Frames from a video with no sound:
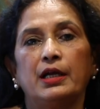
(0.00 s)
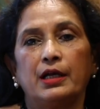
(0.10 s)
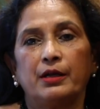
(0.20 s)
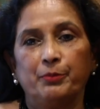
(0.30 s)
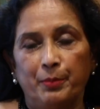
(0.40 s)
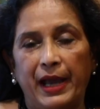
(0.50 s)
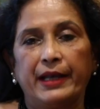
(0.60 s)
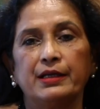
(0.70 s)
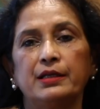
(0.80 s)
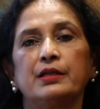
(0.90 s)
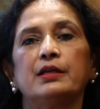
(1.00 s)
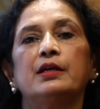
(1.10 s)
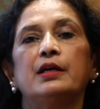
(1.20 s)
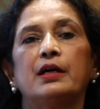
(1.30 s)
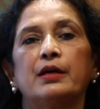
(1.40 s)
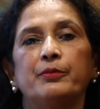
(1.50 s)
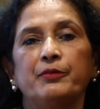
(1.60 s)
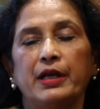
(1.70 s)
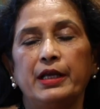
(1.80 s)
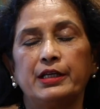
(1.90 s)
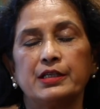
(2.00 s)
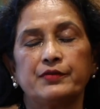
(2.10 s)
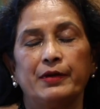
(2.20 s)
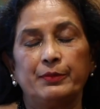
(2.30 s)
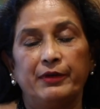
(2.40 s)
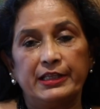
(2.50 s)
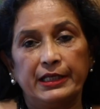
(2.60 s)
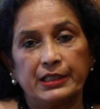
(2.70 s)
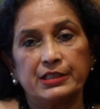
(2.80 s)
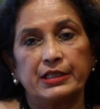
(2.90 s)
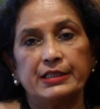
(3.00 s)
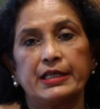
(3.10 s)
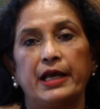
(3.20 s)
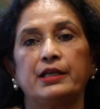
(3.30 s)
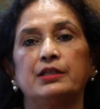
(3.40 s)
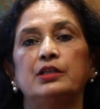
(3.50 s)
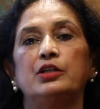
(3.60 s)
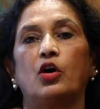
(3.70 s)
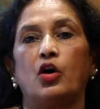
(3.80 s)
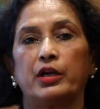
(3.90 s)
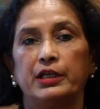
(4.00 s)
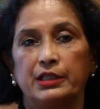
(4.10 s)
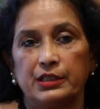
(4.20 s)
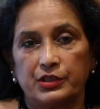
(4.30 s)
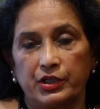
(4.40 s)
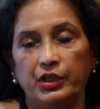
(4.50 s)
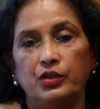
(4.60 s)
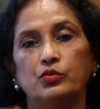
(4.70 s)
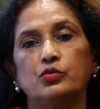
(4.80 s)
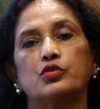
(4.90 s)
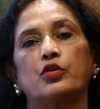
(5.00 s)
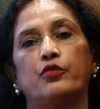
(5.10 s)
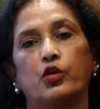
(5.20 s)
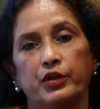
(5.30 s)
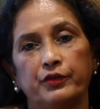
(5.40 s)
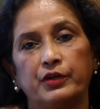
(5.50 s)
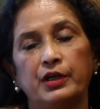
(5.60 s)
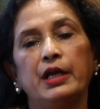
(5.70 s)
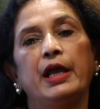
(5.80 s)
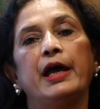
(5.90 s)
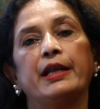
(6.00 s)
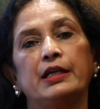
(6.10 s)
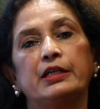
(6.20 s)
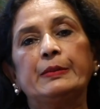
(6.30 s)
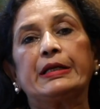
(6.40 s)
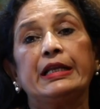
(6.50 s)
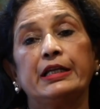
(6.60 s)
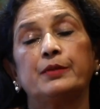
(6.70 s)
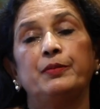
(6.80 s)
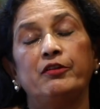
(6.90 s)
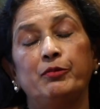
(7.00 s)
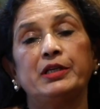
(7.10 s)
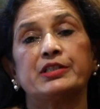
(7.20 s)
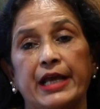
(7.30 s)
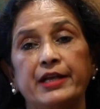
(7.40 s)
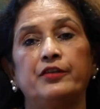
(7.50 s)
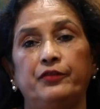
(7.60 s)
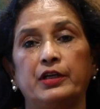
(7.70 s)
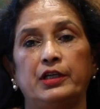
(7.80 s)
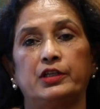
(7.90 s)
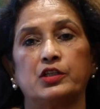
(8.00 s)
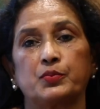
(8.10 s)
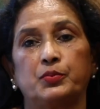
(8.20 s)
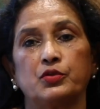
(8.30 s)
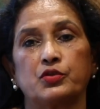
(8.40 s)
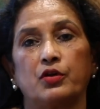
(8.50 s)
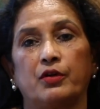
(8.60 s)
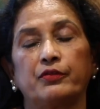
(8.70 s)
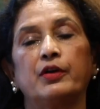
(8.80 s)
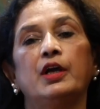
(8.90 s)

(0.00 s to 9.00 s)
uh, manner um, it is whether it is recycled or it is reused or whatever and ultimately it will be scientifically disposed of.